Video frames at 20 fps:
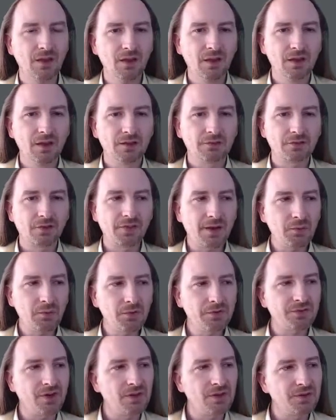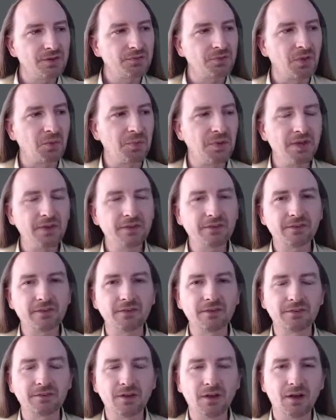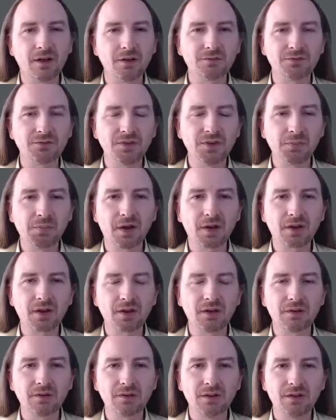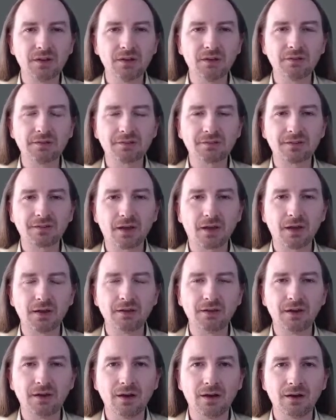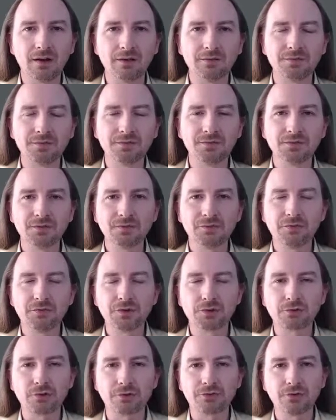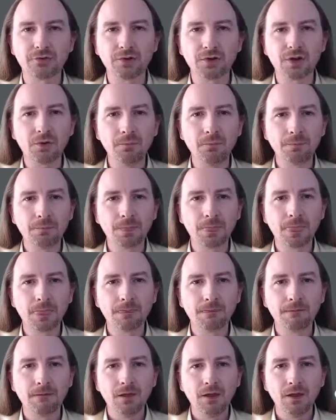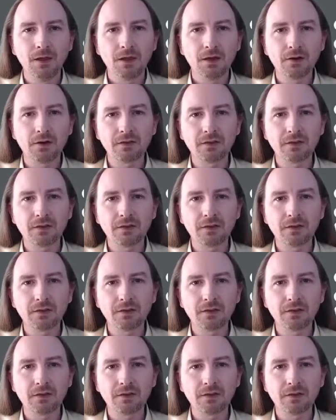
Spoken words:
So that was all of the pieces of debugging inside of Visual Studio. Here in the